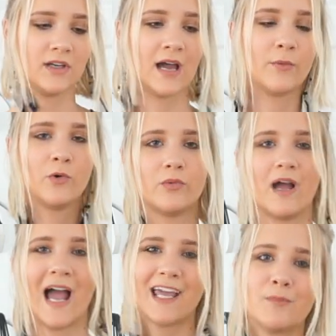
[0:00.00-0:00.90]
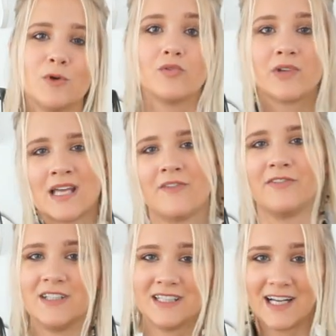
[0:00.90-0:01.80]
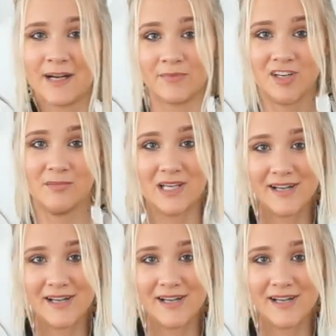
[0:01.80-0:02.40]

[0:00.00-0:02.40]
I can move without feeling like I'm gonna be